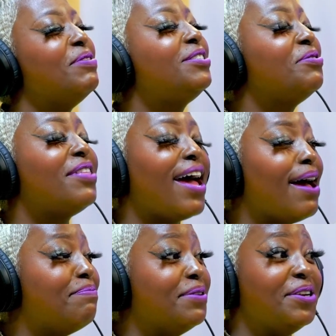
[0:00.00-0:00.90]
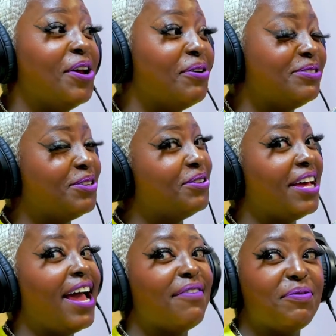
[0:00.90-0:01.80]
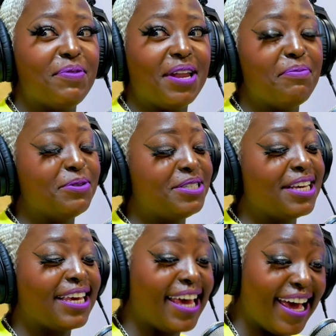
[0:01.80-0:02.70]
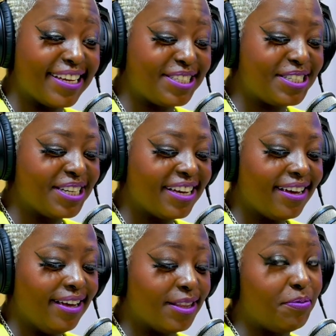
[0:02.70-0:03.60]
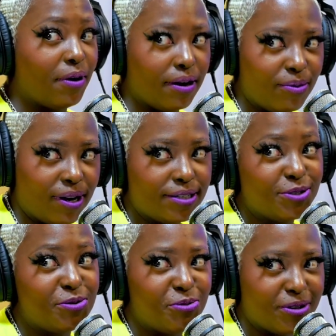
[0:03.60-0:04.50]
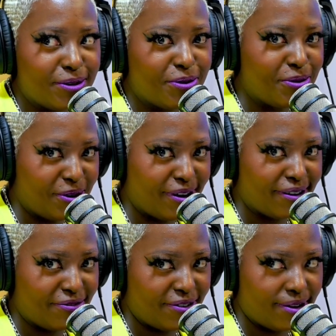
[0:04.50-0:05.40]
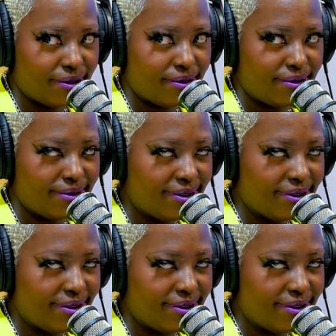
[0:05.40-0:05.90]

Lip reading: So we do that, but no, so they haven't been able to catch the part where I do real choreography, y'all.